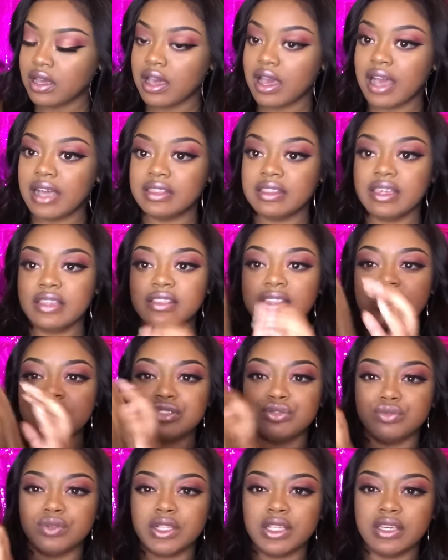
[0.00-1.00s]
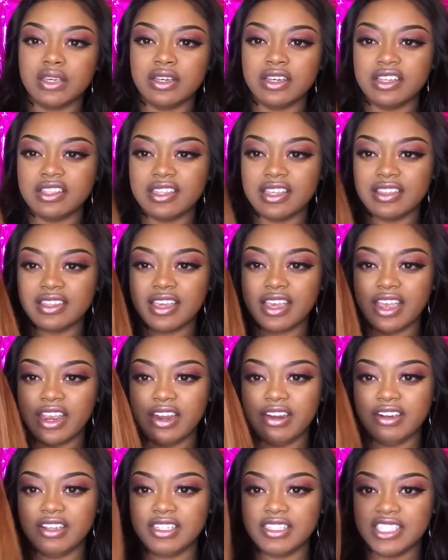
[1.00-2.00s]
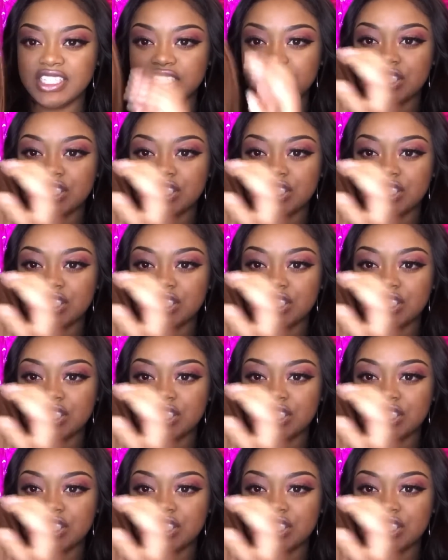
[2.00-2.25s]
I think that's really good that the hair isn't